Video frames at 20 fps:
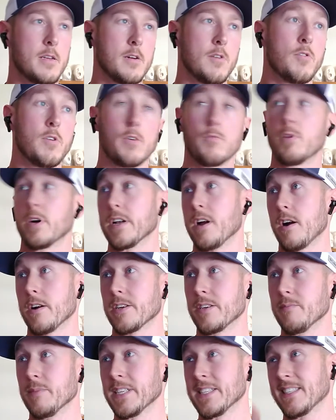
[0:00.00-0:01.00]
or what
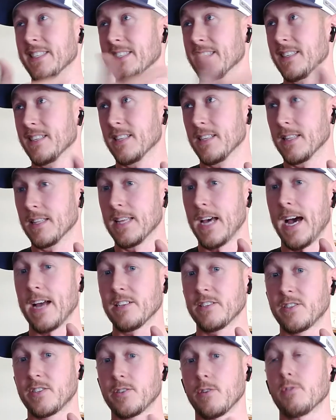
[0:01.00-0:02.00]
arguments
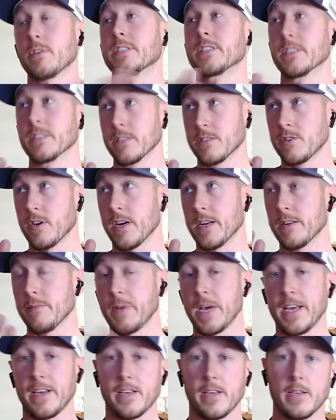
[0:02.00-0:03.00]
that source is trying to
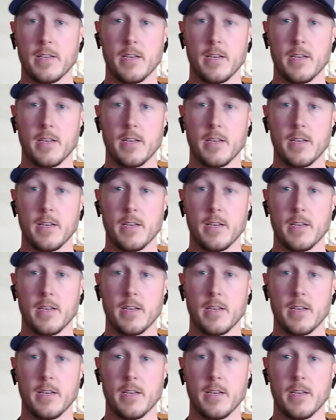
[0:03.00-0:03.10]
make.